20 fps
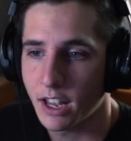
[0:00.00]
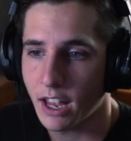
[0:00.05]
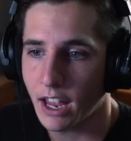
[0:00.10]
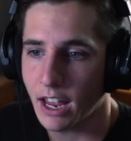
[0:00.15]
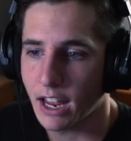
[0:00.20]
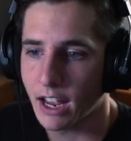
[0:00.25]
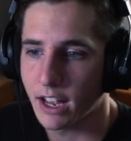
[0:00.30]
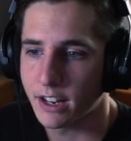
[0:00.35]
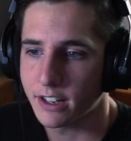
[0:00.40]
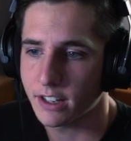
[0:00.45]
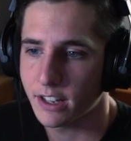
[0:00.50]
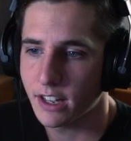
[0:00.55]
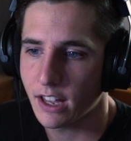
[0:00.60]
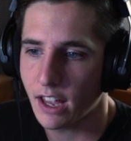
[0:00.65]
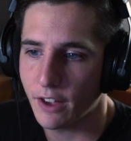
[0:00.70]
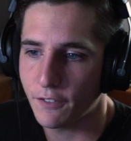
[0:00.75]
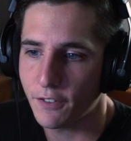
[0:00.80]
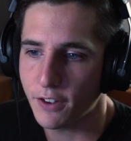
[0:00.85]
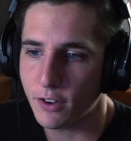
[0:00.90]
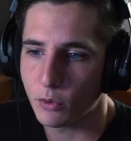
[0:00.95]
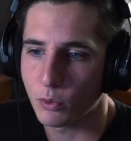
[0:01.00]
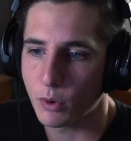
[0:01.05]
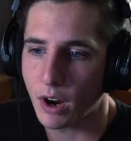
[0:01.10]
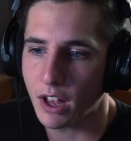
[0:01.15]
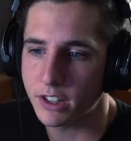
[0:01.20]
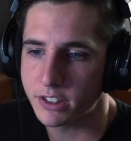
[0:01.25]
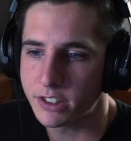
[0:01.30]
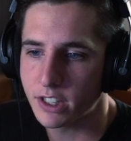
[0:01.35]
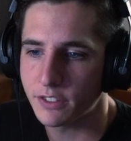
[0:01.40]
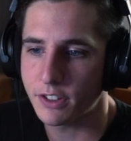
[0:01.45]
And if it
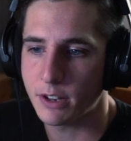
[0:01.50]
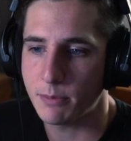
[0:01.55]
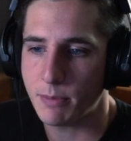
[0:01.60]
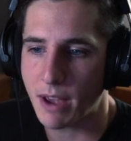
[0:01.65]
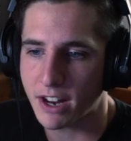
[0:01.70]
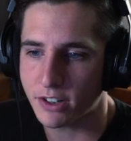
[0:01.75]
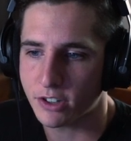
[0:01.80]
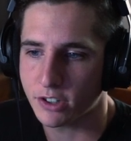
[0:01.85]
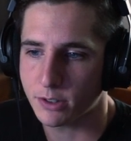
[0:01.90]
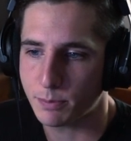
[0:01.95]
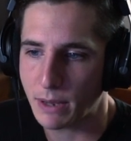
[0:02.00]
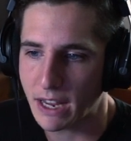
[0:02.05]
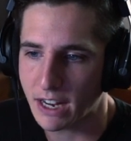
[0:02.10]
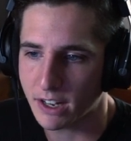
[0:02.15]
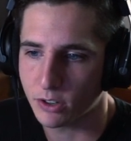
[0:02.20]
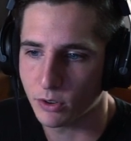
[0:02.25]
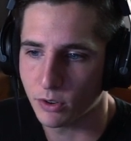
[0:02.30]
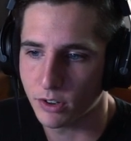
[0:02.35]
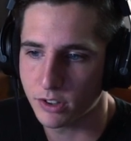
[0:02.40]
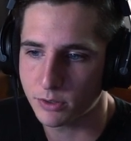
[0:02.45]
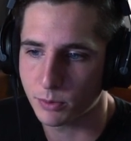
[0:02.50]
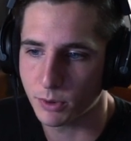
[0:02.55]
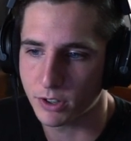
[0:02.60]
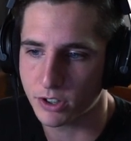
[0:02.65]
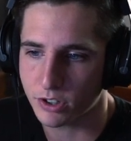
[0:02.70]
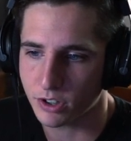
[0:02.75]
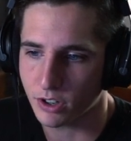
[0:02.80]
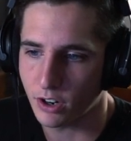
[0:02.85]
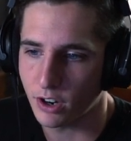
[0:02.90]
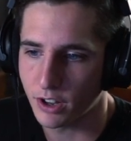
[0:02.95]
relatively matches pink noise,
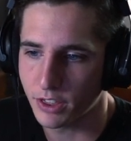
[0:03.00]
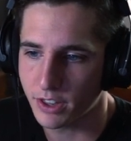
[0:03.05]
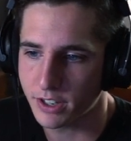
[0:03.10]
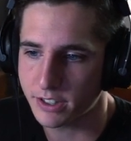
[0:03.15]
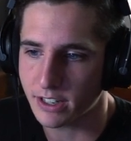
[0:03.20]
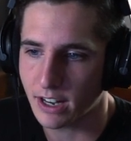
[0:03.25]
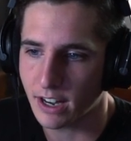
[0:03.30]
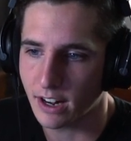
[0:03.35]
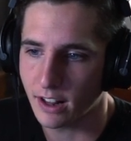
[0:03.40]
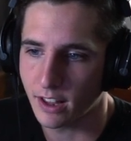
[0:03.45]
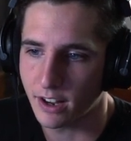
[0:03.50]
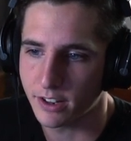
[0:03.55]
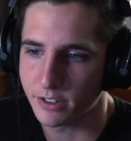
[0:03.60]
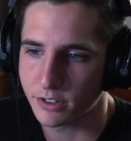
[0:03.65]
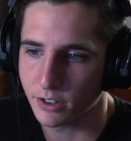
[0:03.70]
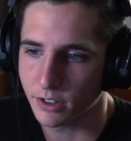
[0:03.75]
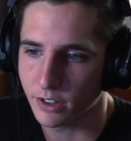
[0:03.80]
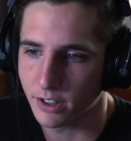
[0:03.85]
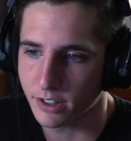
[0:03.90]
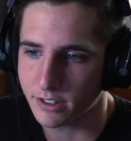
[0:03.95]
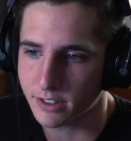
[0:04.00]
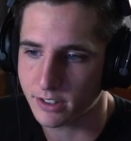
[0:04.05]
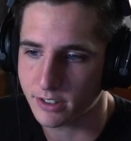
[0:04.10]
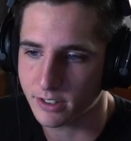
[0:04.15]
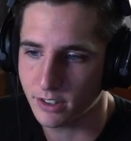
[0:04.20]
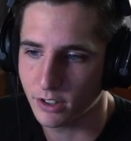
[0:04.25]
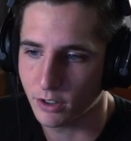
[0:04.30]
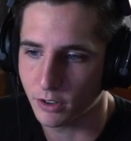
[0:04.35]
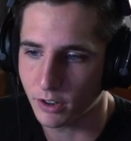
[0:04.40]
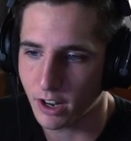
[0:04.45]
which on this analyzer, it's,
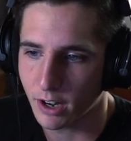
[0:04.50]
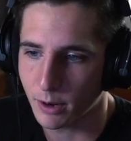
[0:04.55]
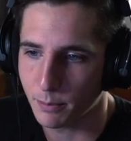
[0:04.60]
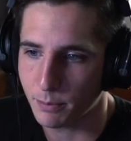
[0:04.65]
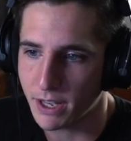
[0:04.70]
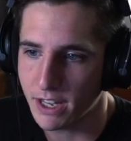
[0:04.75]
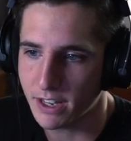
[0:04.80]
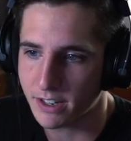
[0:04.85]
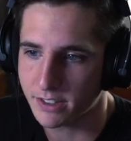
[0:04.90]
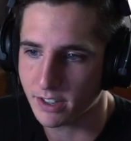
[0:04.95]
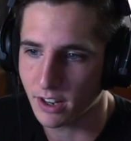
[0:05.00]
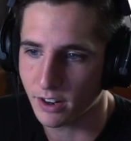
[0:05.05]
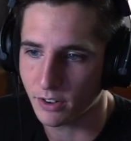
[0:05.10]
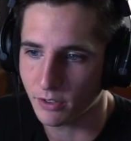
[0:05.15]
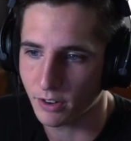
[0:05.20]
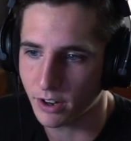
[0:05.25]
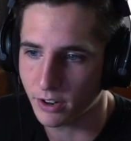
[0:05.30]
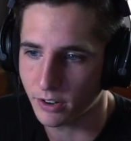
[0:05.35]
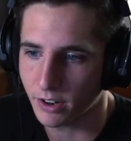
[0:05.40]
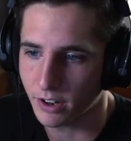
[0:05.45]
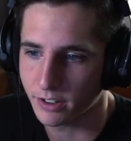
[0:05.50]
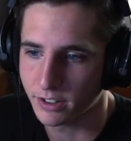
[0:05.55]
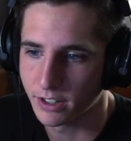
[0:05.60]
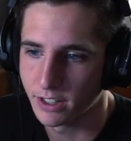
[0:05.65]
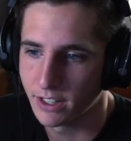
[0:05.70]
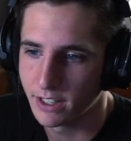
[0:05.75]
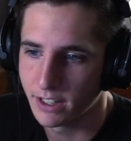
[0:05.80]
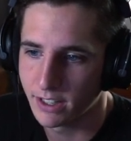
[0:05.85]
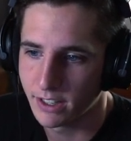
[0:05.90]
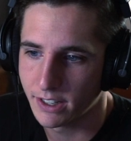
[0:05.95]
kind of peaks at right around
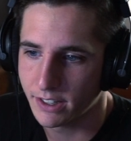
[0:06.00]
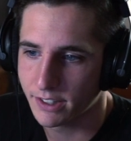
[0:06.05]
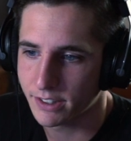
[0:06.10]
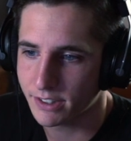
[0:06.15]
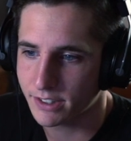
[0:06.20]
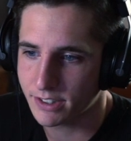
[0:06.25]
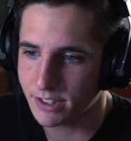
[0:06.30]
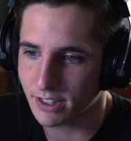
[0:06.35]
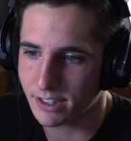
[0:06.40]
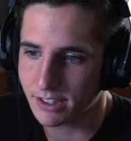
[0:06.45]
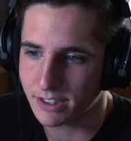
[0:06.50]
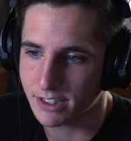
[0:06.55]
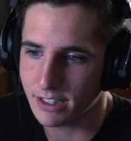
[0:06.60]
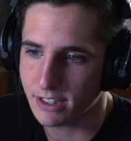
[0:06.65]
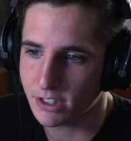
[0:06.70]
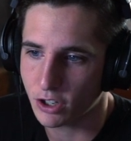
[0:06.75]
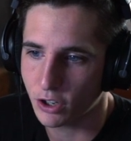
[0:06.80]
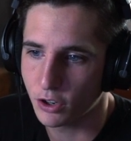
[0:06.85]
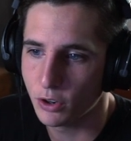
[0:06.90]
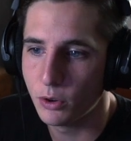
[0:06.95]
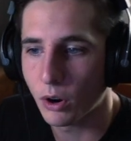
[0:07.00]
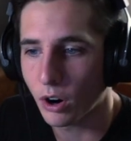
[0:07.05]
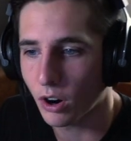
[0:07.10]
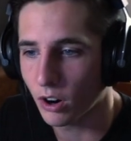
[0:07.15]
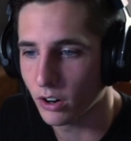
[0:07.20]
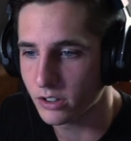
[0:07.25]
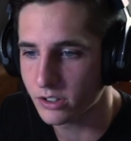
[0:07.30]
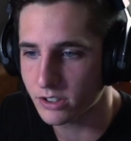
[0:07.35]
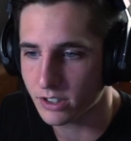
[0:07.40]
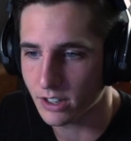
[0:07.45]
62
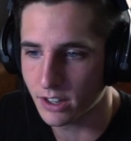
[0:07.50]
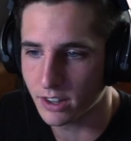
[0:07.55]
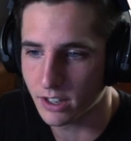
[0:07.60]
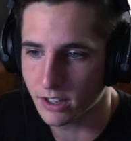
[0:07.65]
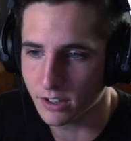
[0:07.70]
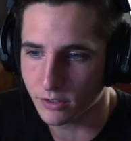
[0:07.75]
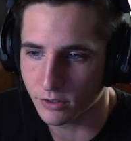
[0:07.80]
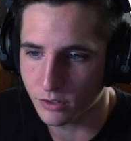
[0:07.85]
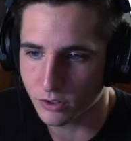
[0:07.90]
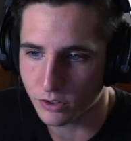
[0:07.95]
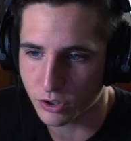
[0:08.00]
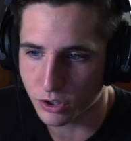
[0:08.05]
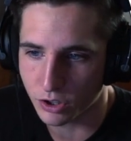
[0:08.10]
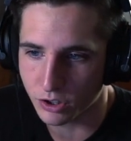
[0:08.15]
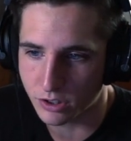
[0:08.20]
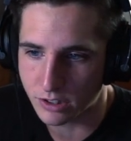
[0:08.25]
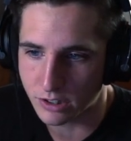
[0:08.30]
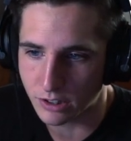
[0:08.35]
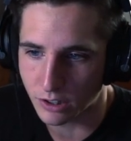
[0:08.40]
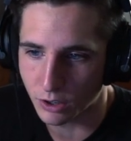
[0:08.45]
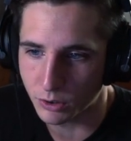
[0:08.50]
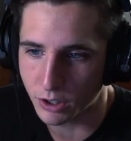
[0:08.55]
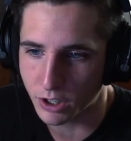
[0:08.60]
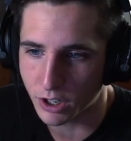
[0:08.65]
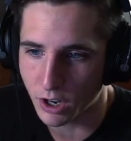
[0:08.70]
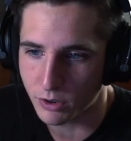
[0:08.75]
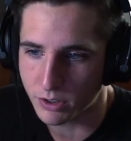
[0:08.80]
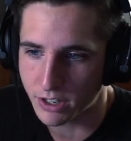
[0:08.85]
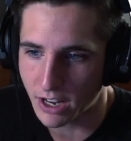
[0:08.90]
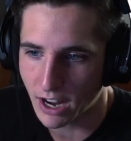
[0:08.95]
hertz and then should slowly
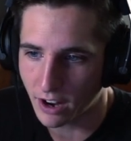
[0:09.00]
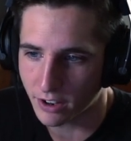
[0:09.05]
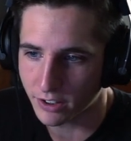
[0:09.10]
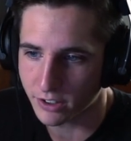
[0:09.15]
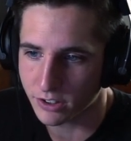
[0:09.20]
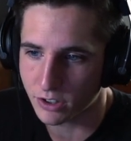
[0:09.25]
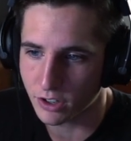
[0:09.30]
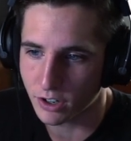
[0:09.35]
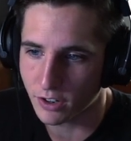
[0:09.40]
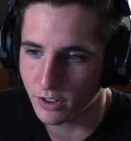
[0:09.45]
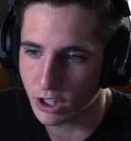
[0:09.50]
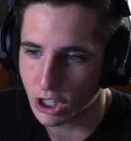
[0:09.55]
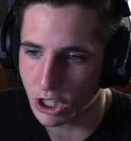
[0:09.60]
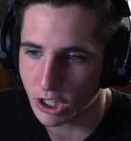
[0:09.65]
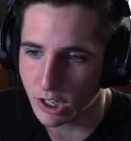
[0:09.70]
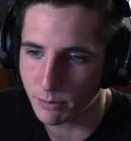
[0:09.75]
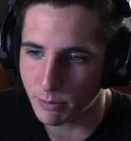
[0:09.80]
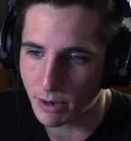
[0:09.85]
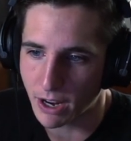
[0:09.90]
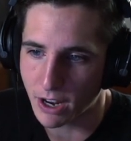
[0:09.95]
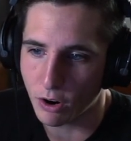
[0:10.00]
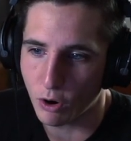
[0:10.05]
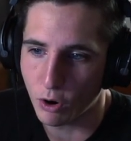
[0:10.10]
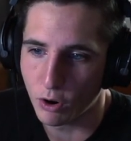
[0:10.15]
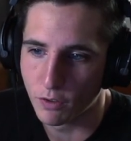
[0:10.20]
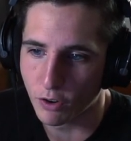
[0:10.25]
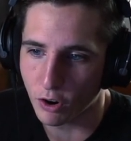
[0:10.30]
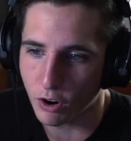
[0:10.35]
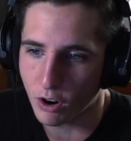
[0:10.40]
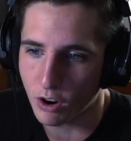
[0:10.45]
go down. And so you can look at my
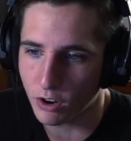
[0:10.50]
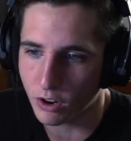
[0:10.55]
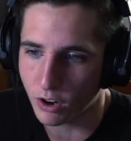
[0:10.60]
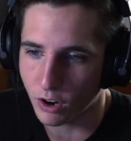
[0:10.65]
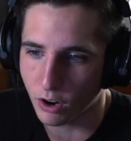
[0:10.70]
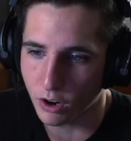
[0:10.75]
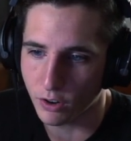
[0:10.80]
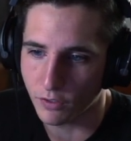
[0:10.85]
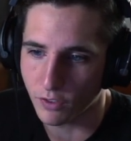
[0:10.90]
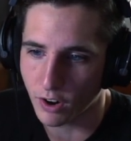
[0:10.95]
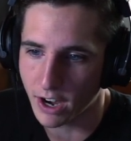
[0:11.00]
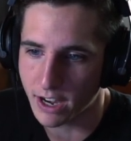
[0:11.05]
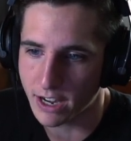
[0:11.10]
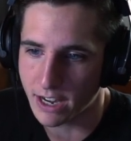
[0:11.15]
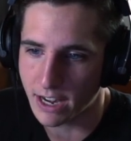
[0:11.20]
overall curve right